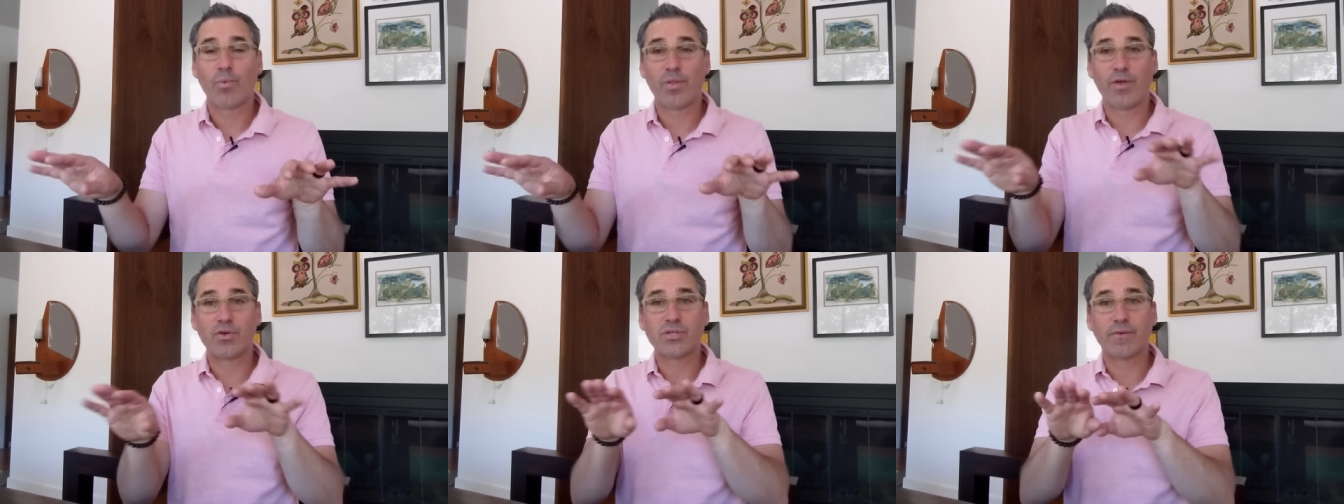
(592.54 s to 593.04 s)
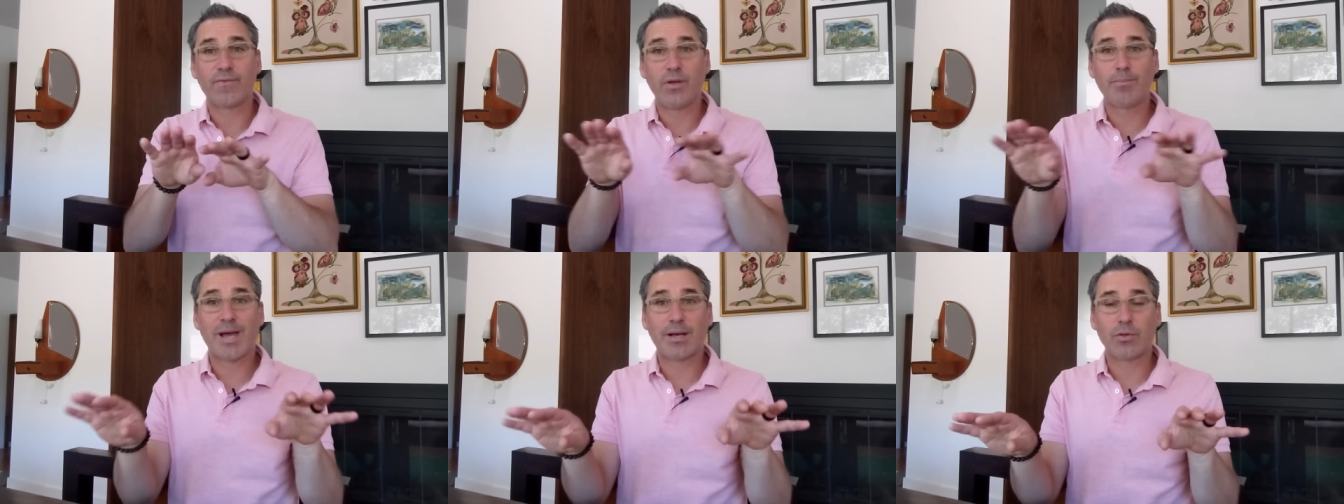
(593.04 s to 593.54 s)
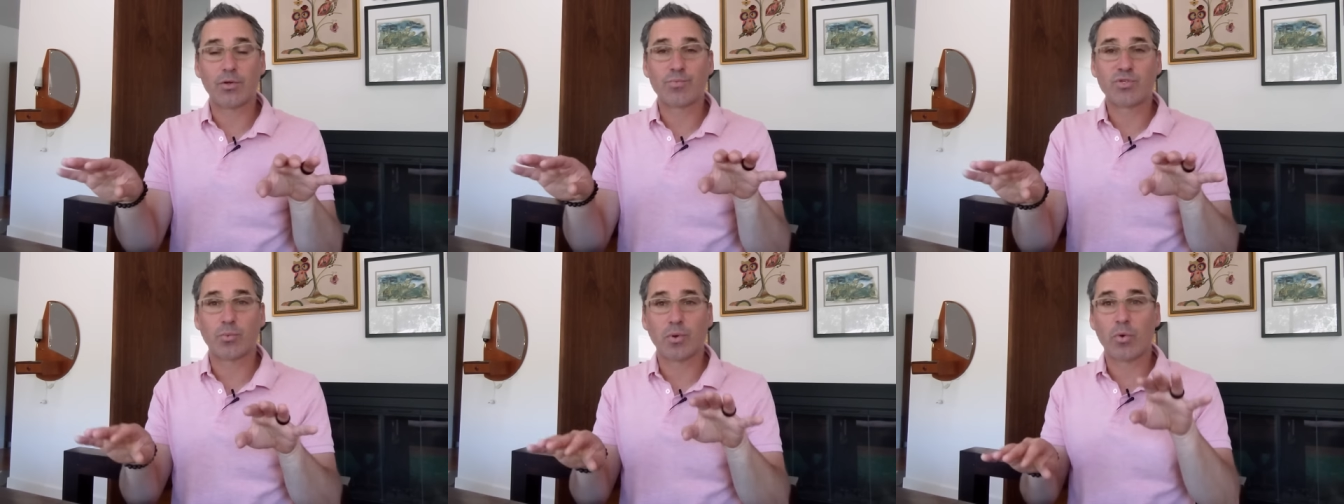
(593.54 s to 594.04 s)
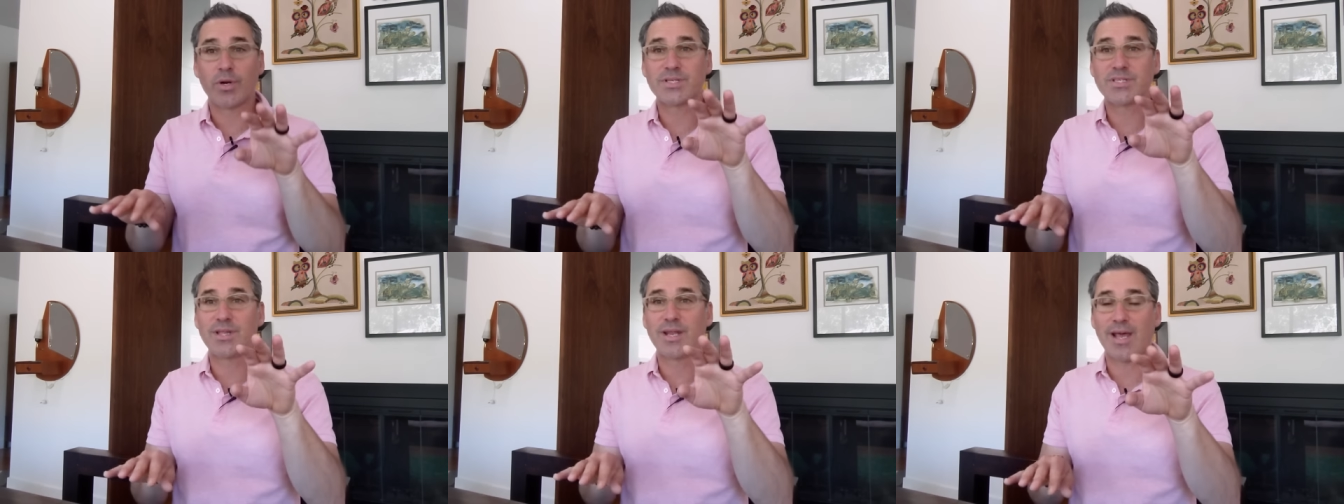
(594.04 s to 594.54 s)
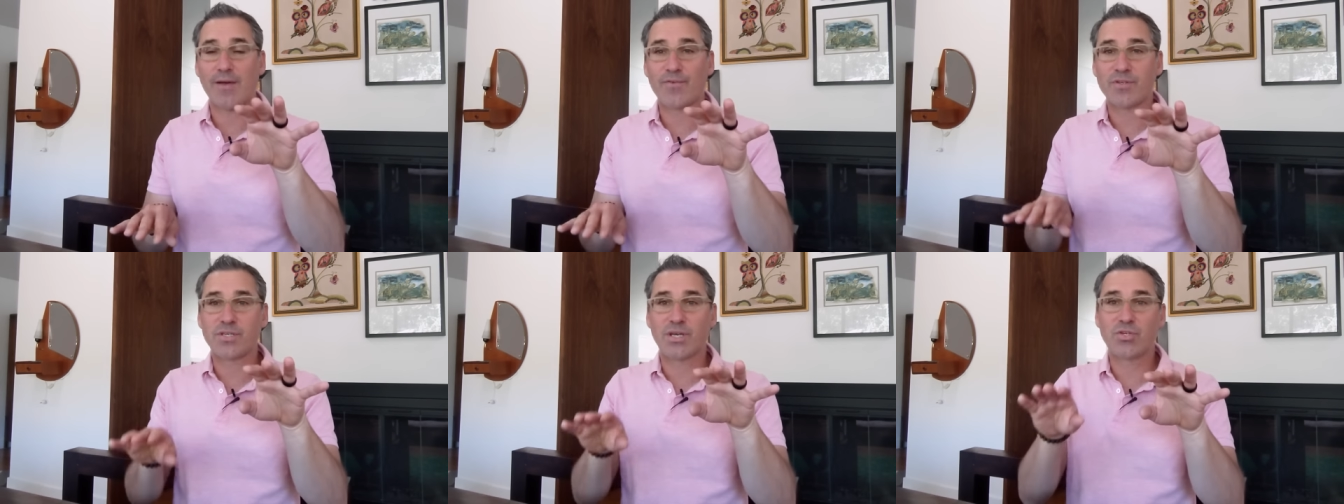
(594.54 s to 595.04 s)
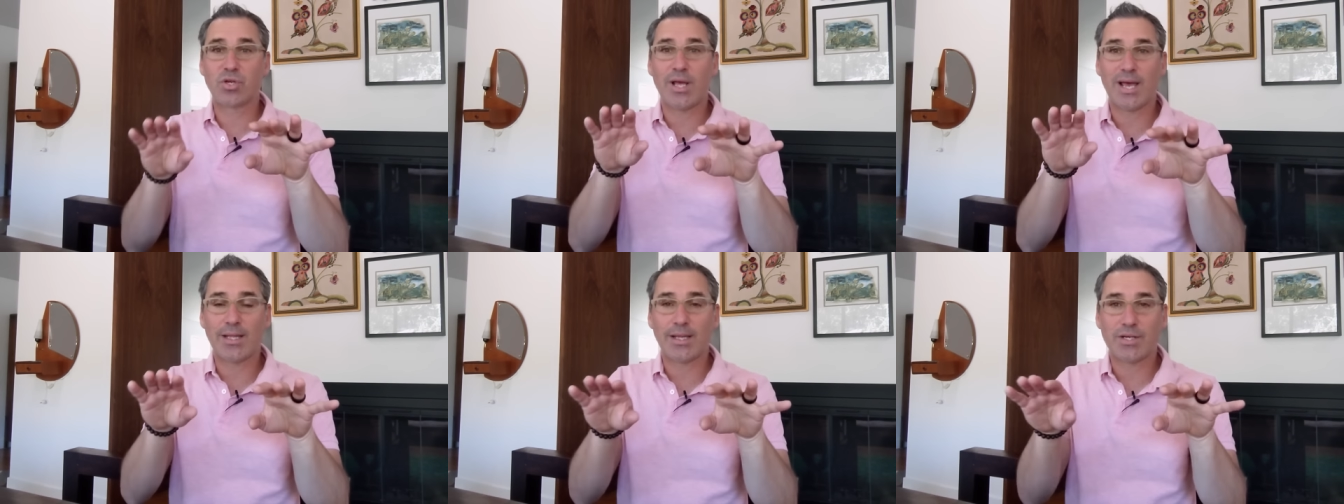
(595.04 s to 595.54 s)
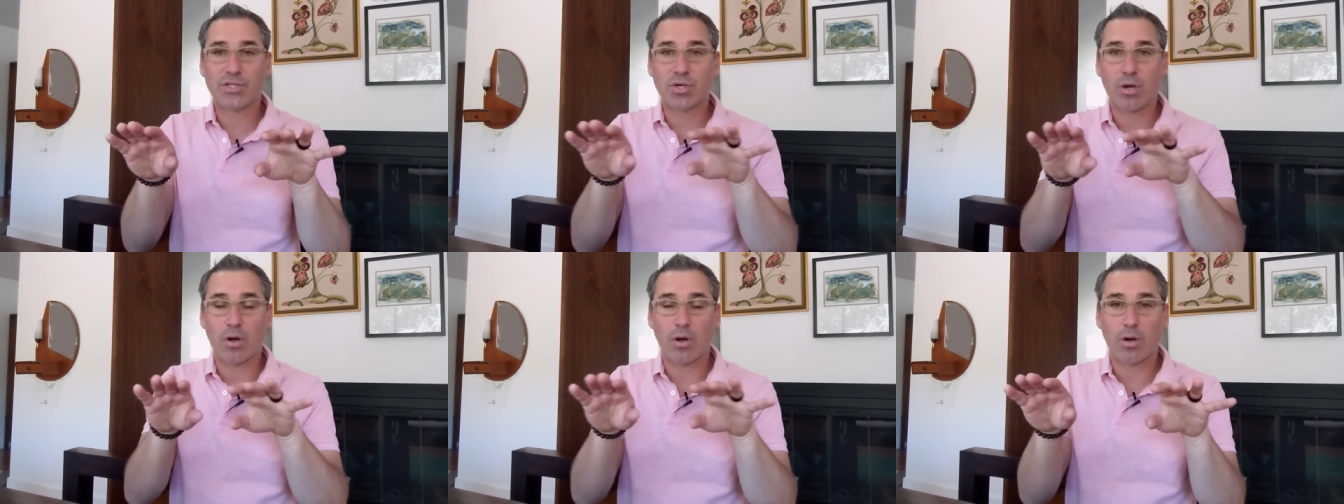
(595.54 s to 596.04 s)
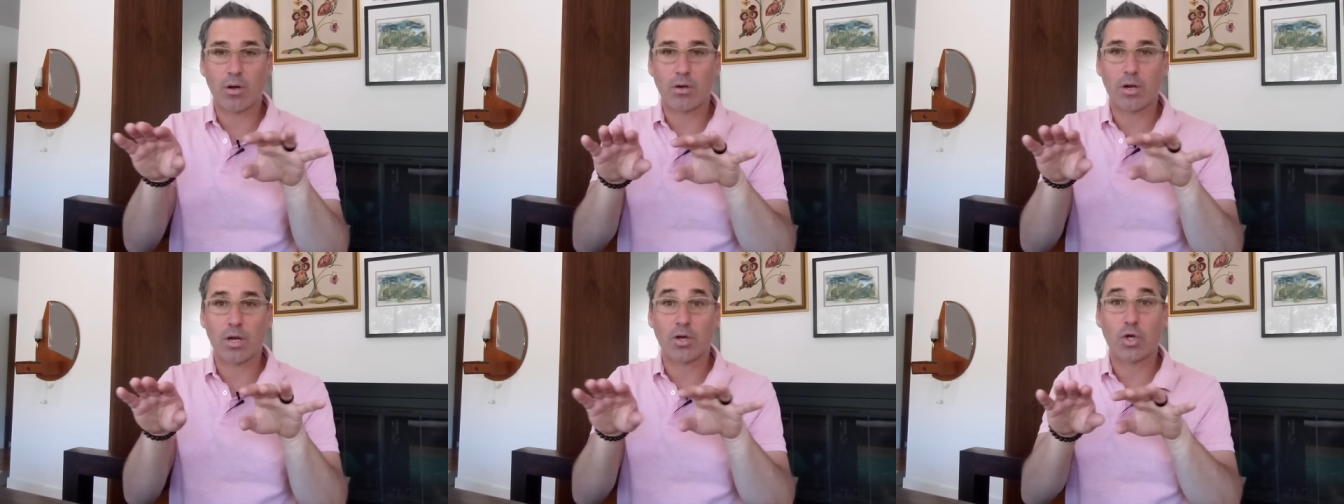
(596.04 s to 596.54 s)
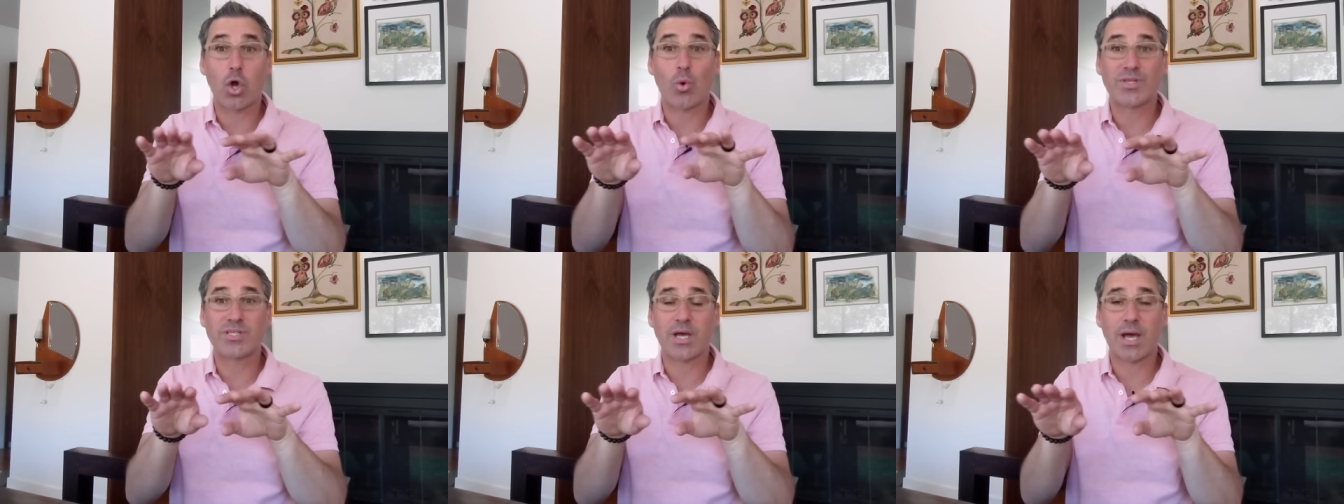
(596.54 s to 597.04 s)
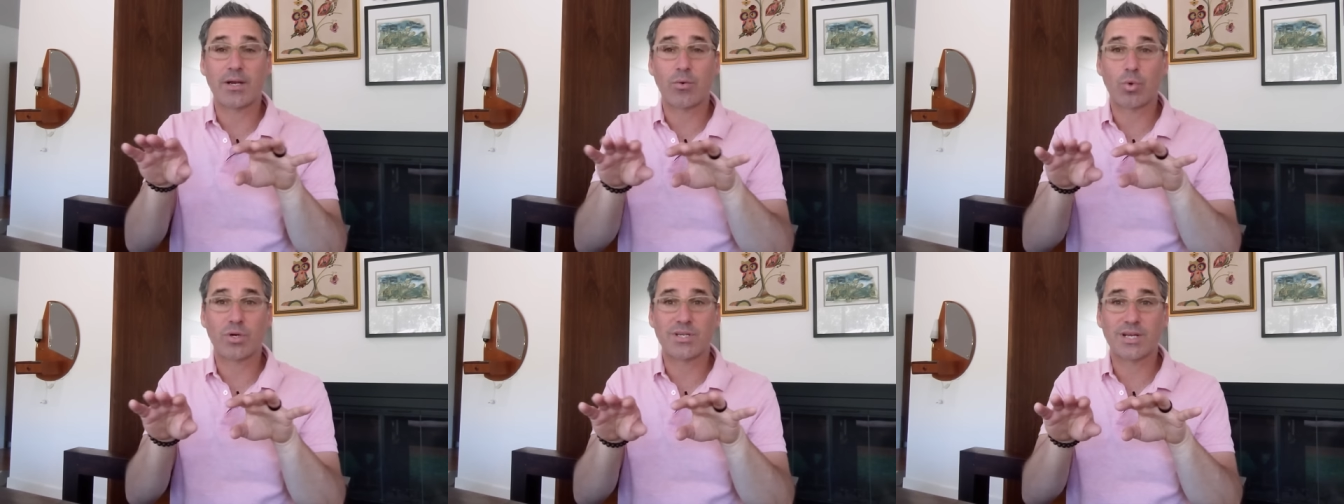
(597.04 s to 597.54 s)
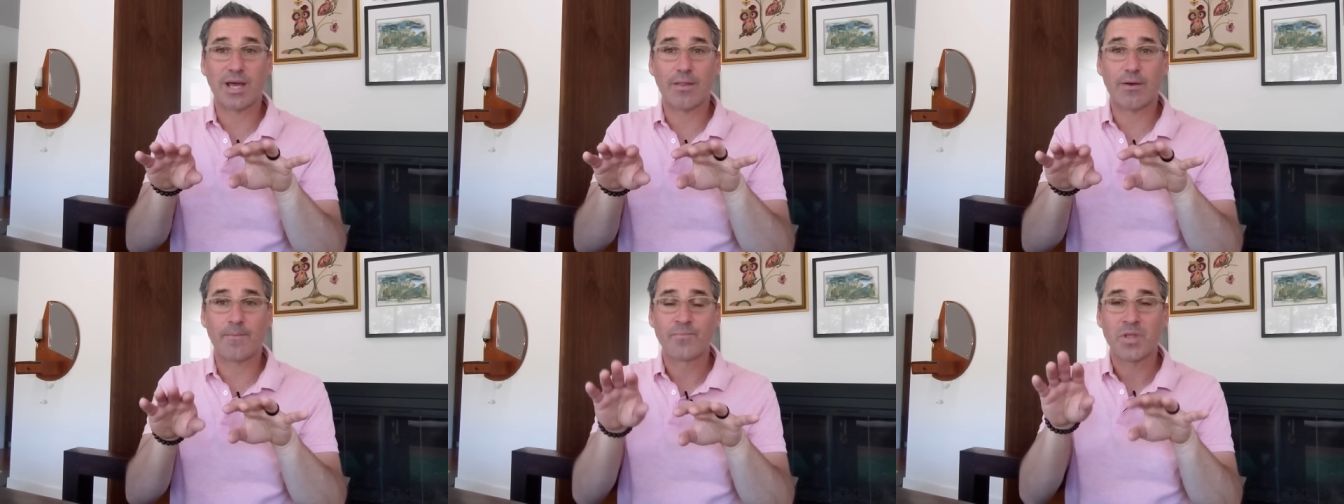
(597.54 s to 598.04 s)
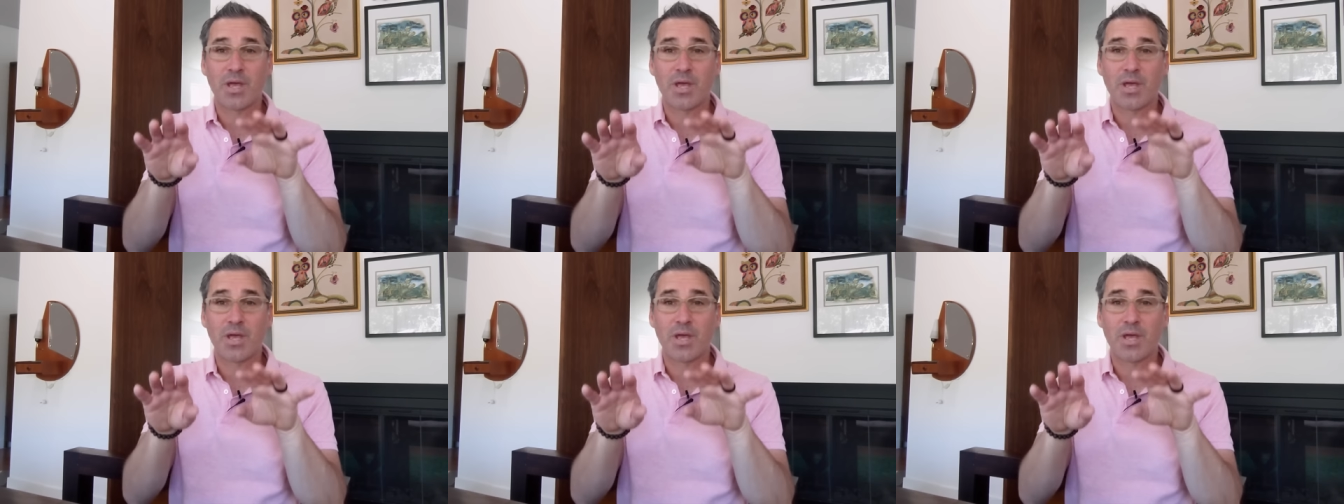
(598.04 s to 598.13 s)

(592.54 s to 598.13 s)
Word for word: but there's a feedback loop. So we wanna see that that FSH and LH are coincide and work together,